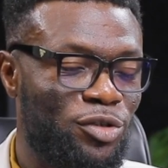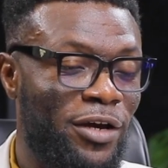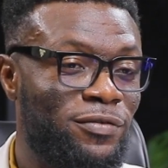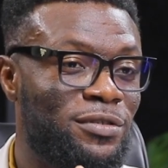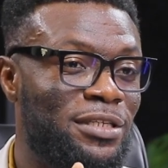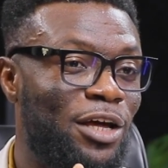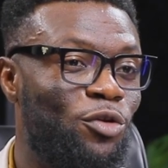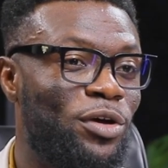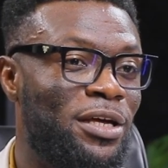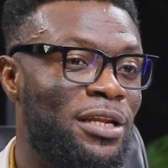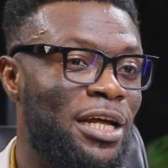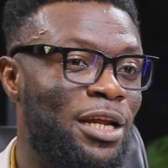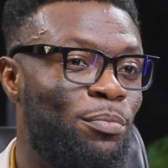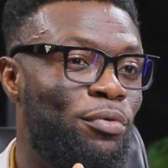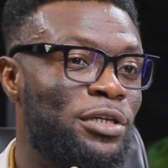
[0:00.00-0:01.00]
you have to start looking
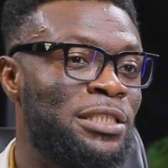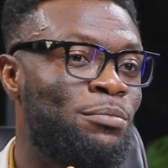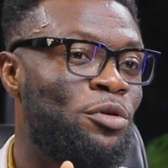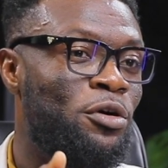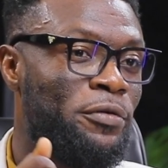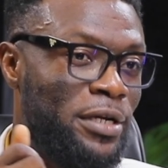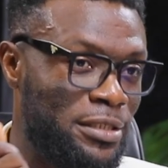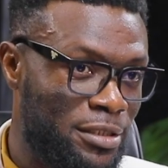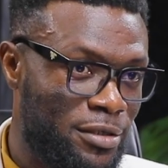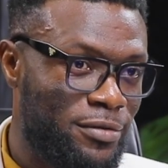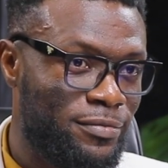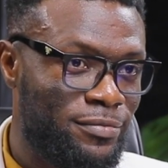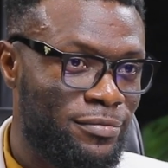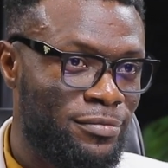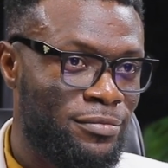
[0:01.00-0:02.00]
at the possible risk
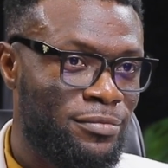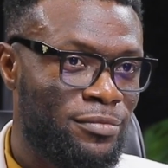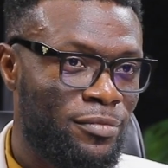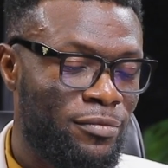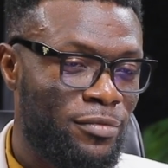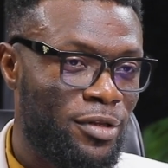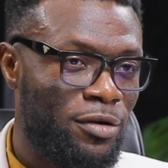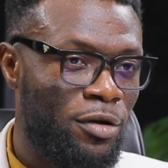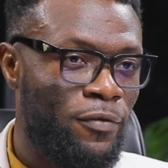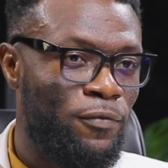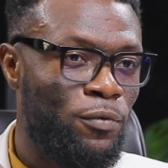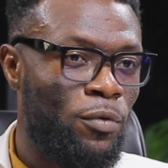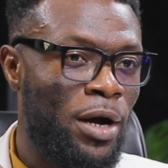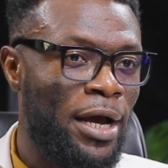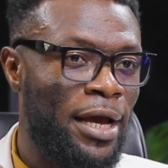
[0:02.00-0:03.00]
of
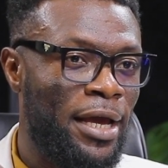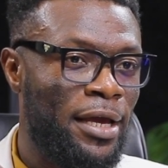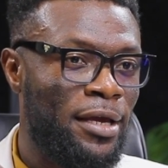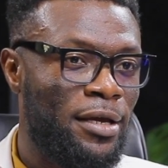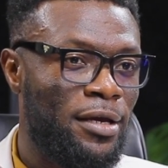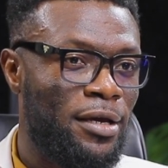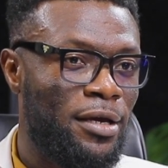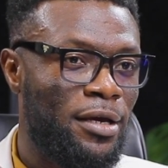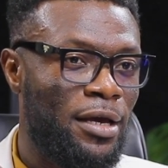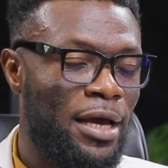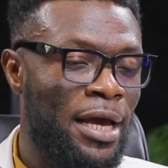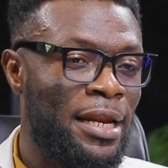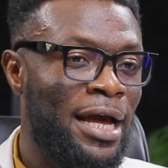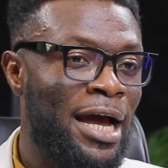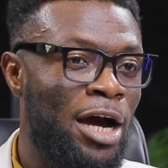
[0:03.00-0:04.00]
why
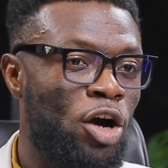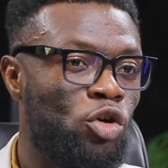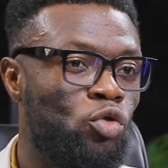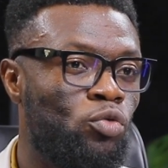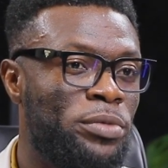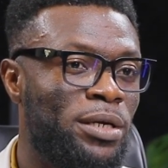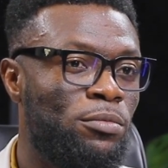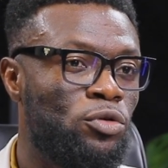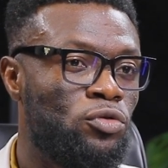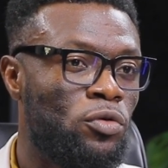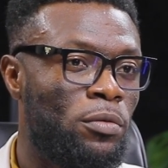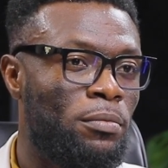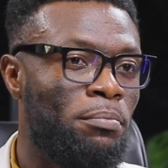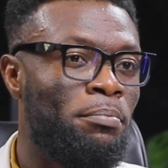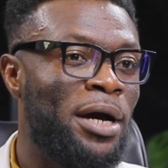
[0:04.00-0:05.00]
and how you will be able to
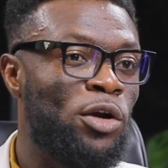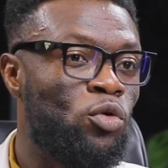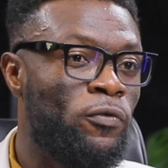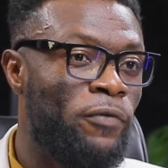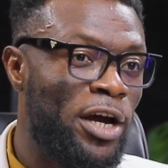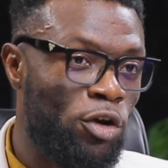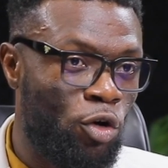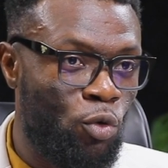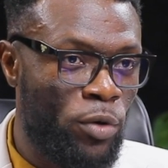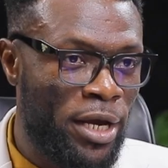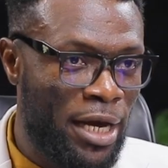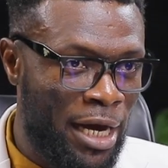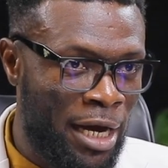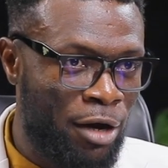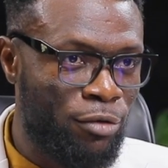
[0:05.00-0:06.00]
maneuver your way
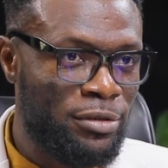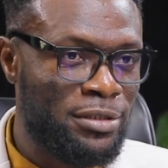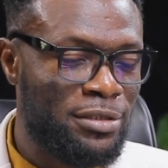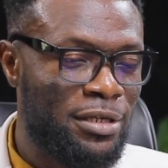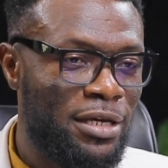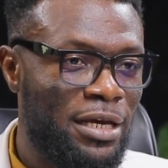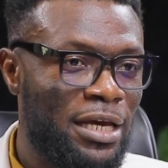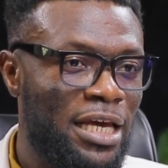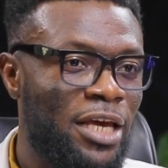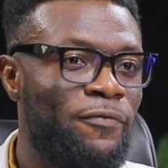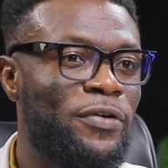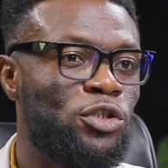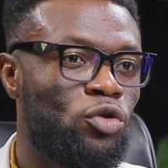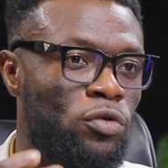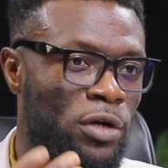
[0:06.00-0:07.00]
out if
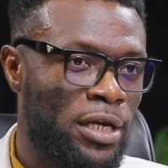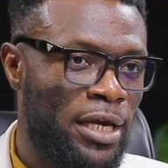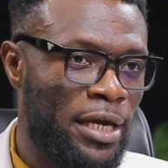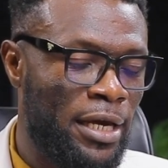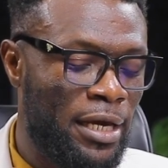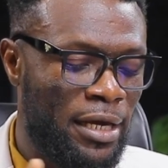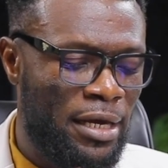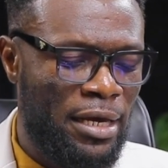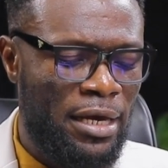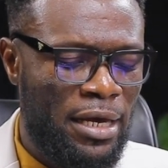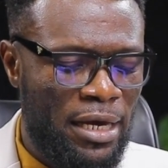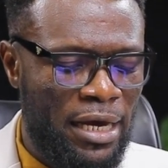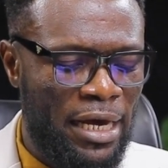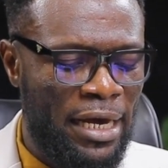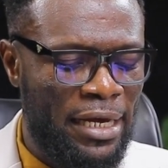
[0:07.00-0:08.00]
it should occur.
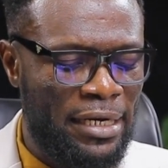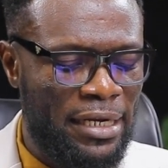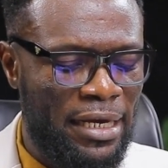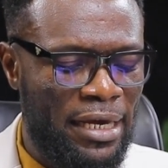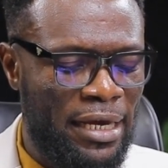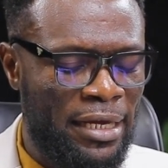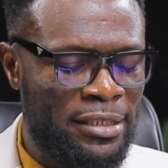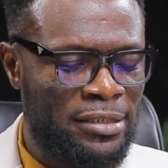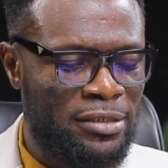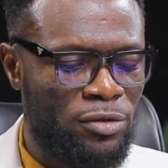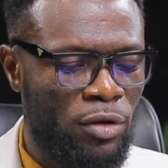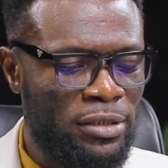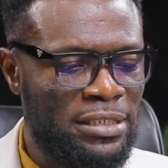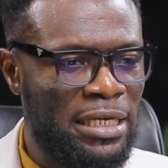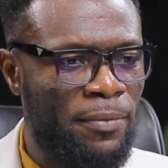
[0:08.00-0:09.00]
And it's
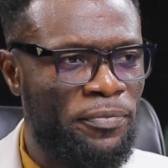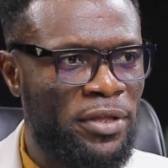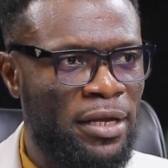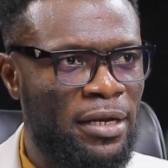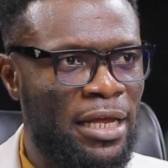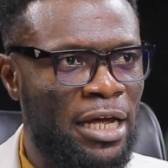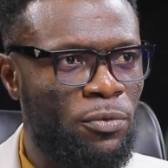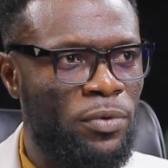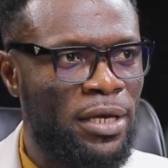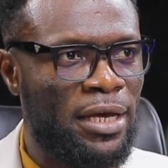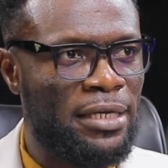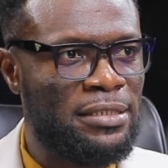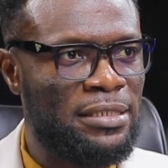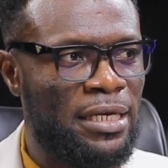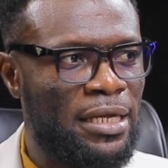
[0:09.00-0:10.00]
not something that we
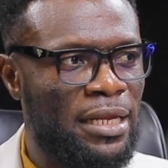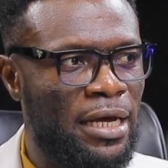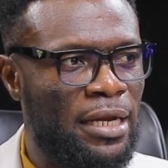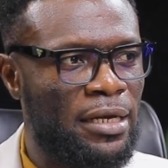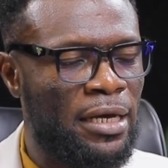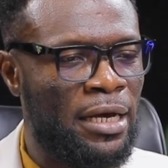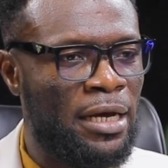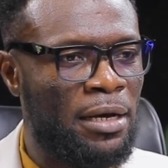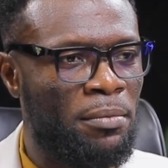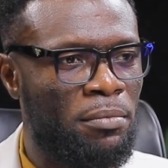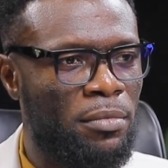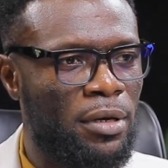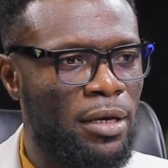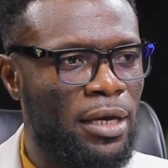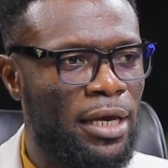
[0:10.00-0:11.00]
can say that
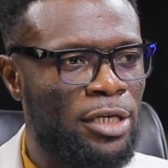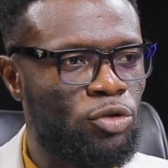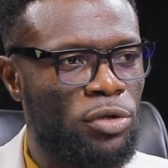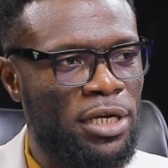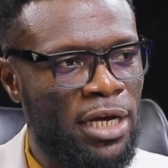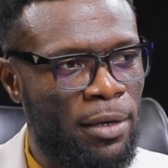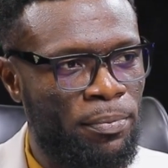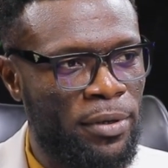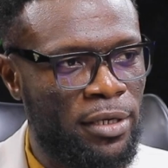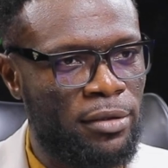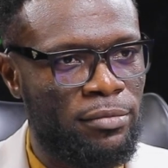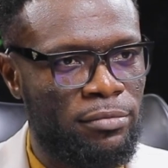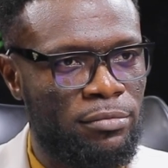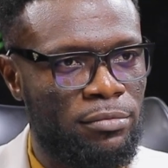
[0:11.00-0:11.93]
it shouldn't happen.